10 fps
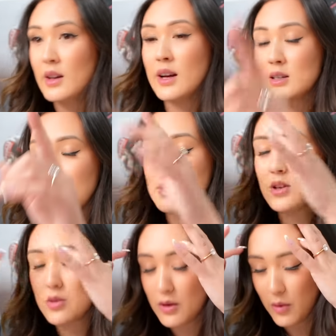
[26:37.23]
That's 1,
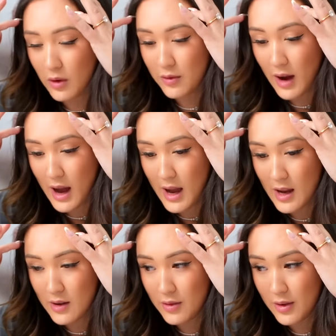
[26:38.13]
2, 3, 4,
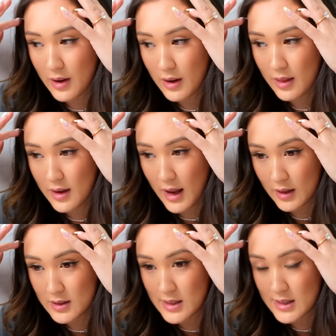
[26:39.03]
5. The
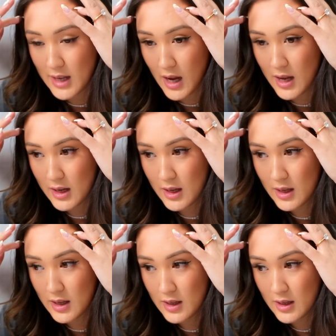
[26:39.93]
necklace is done,
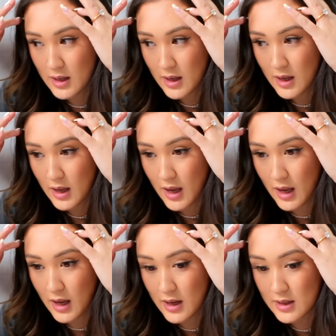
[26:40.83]

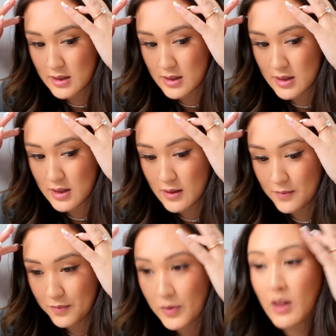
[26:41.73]
and
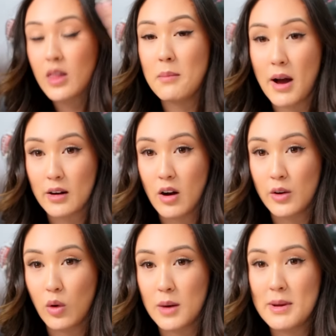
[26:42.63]
the
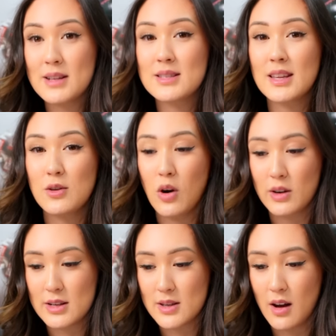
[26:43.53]
macaron ornaments that you
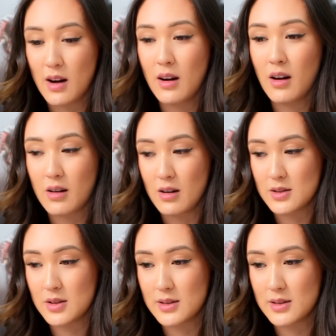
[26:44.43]
already saw are also